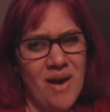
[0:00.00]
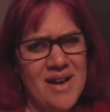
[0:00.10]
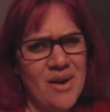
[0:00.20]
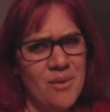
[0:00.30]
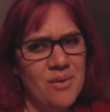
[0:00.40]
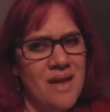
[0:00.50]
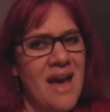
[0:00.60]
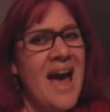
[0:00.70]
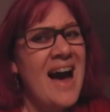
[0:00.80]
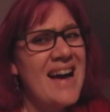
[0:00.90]
I don't
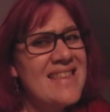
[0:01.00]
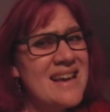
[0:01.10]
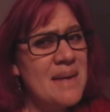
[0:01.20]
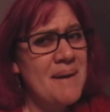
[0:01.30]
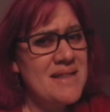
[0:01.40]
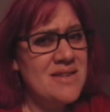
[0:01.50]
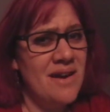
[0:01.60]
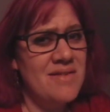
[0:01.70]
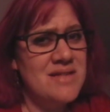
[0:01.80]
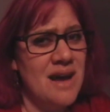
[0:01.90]
I think I might still
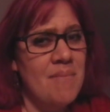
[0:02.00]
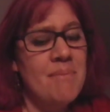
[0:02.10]
have some,